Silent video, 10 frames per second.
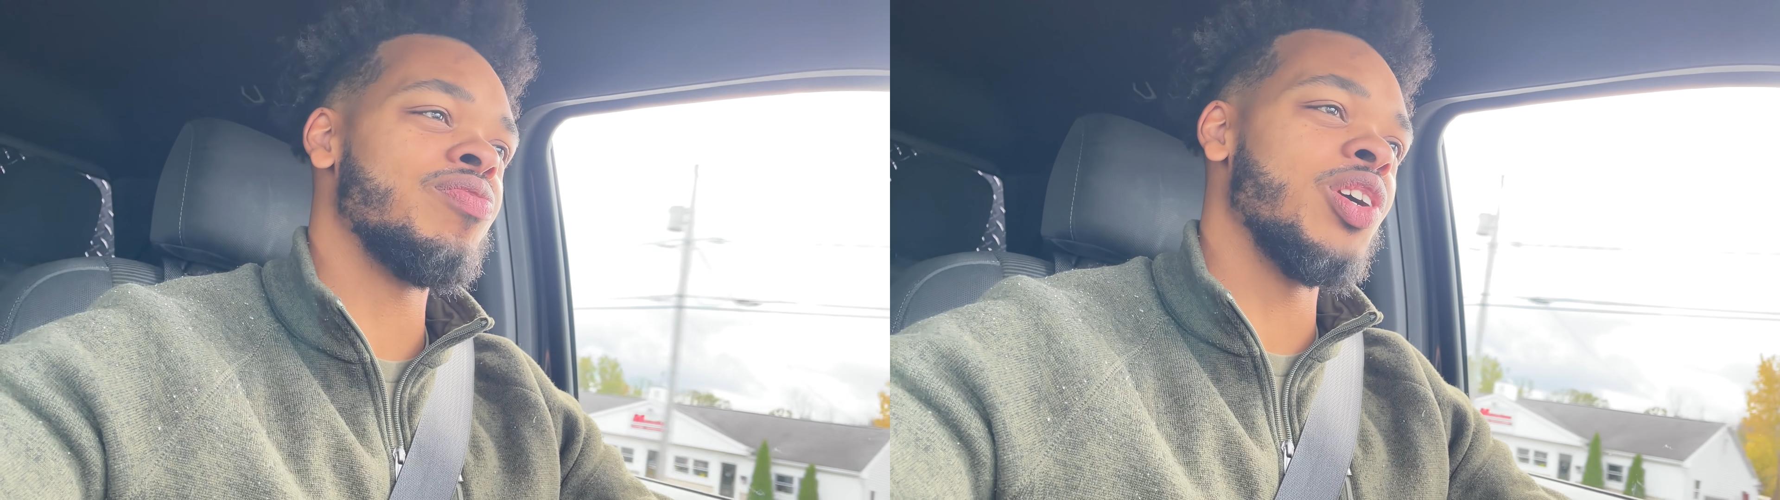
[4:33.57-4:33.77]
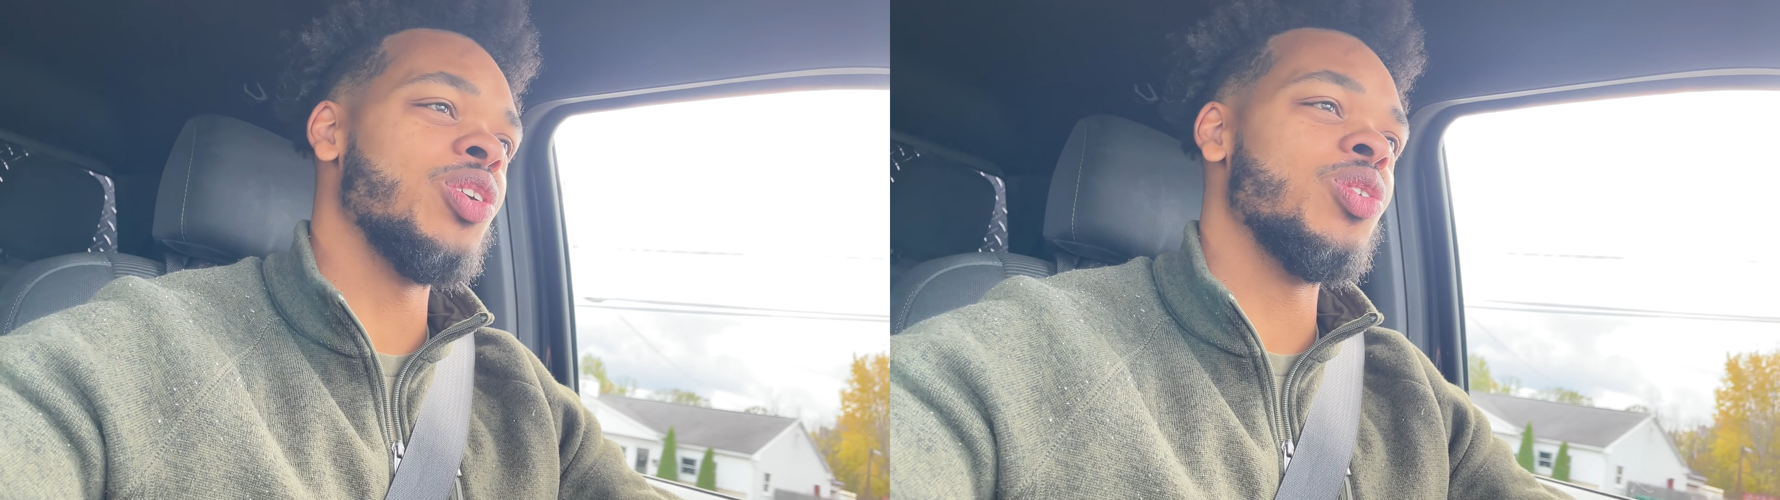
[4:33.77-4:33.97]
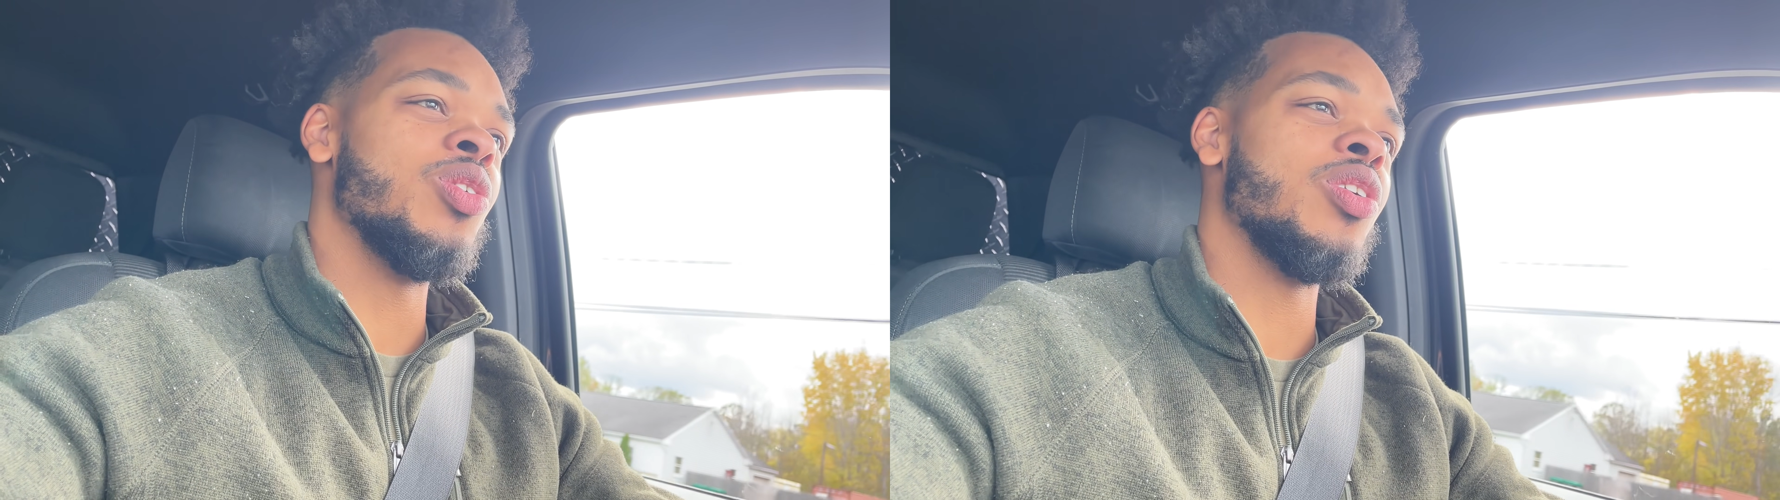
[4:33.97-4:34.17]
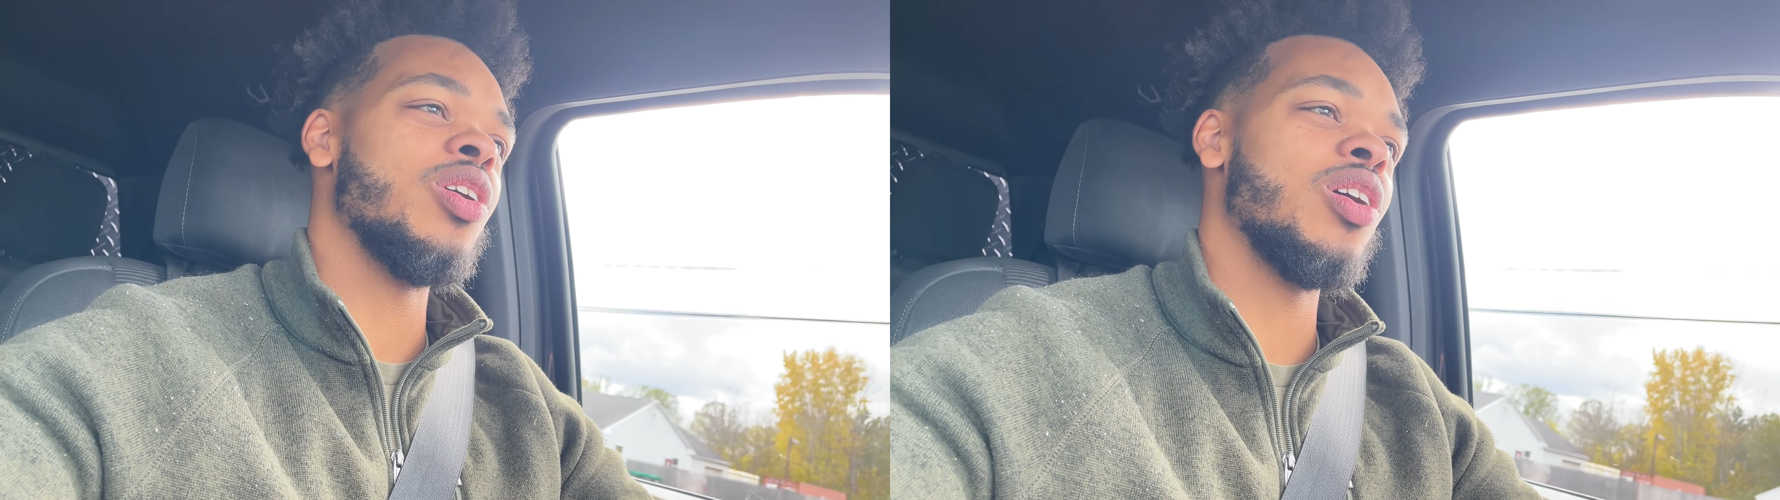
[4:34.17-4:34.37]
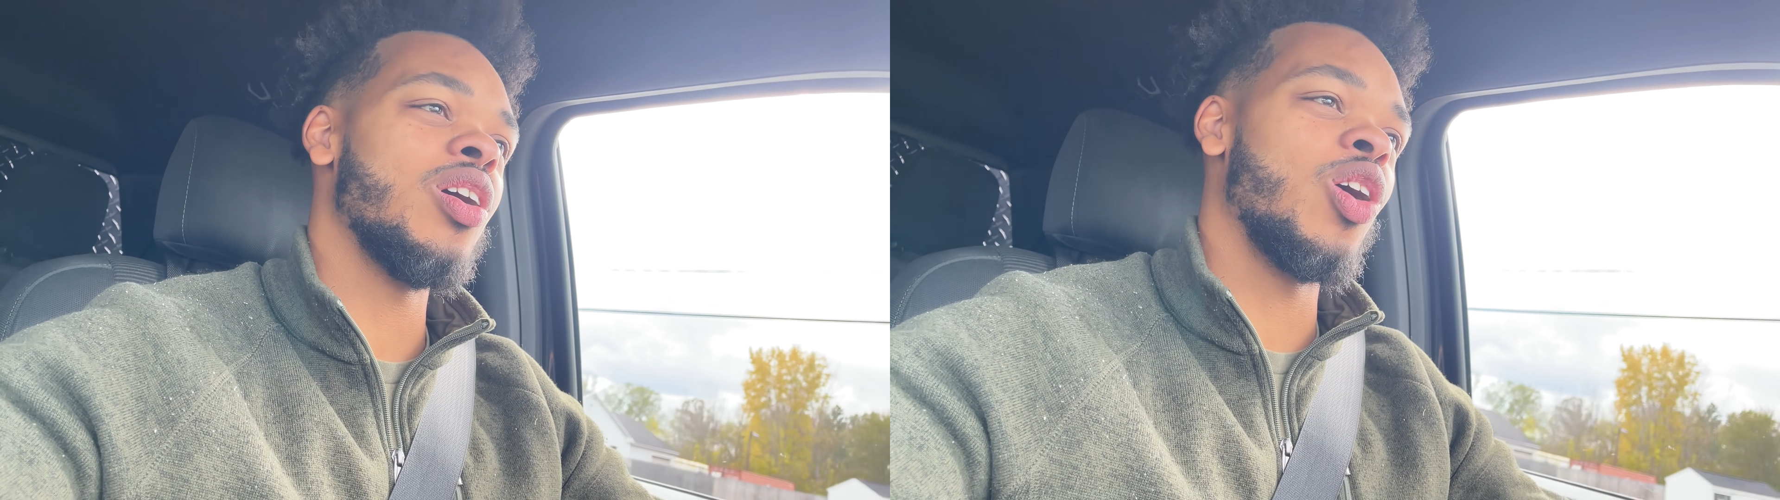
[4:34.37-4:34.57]
few
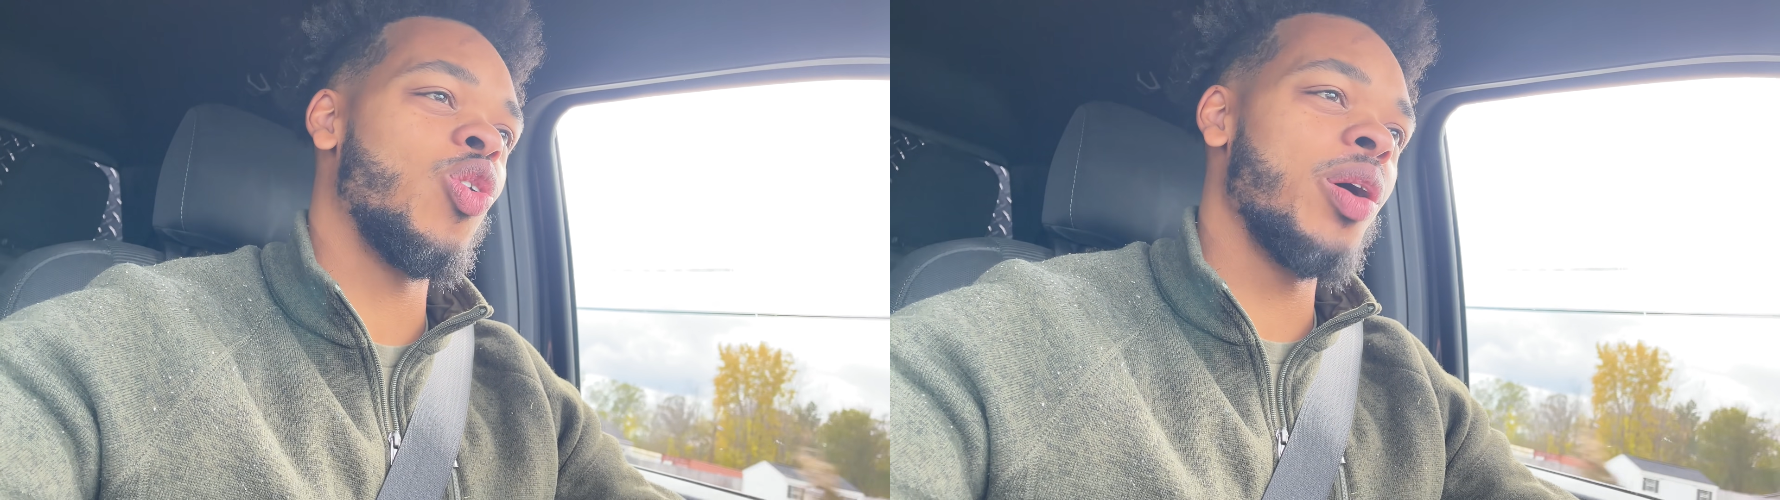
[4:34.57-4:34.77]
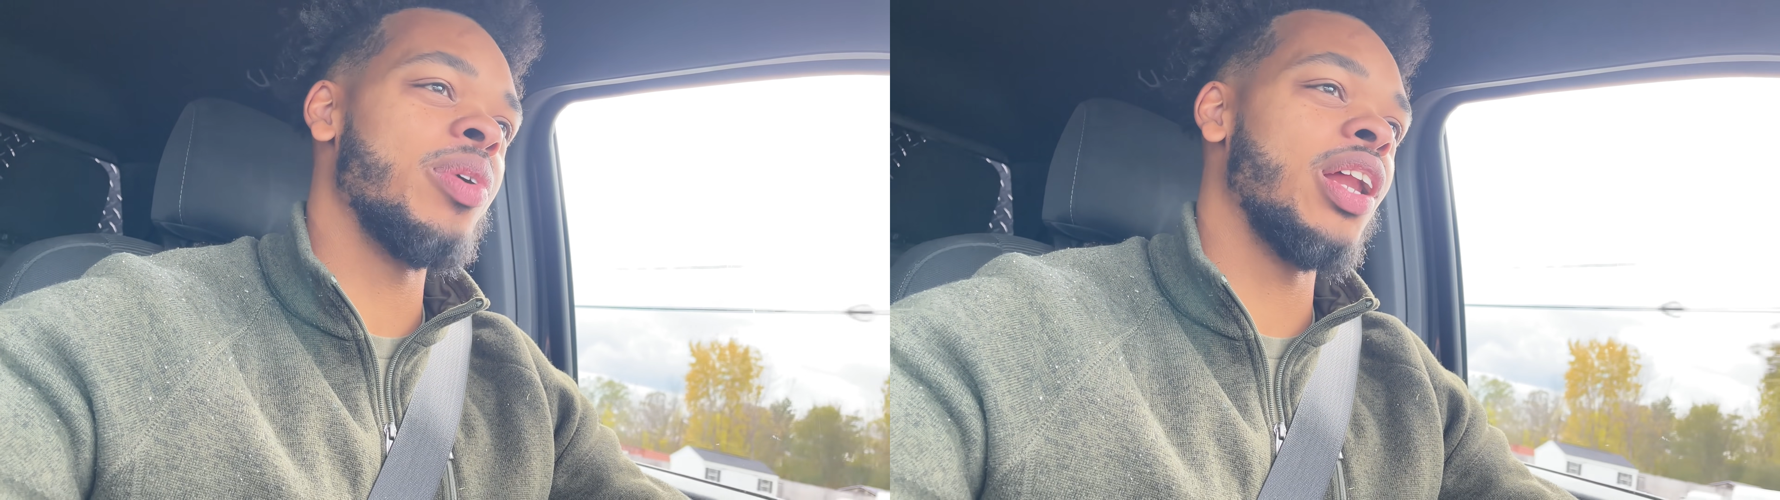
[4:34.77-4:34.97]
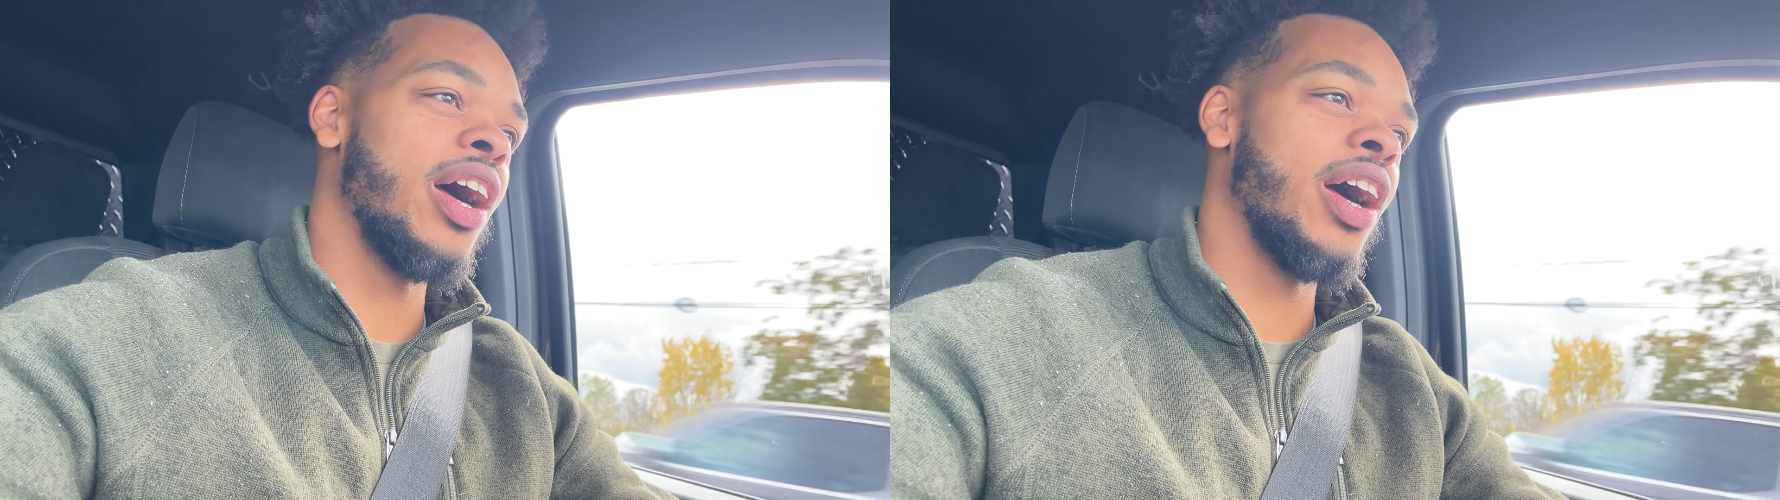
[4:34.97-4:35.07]
equipment